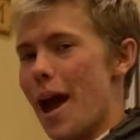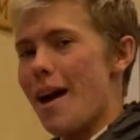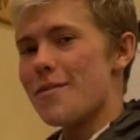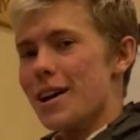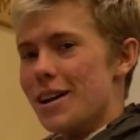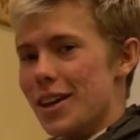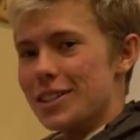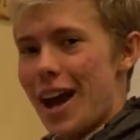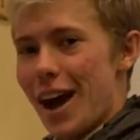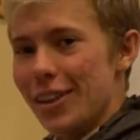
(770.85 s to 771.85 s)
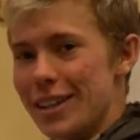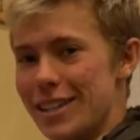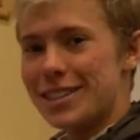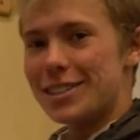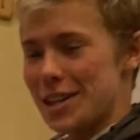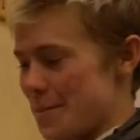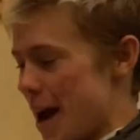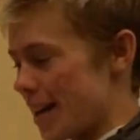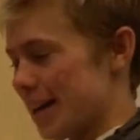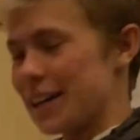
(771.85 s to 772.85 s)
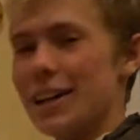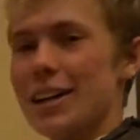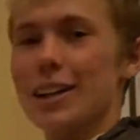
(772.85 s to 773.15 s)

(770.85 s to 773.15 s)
We have this L E D cinematic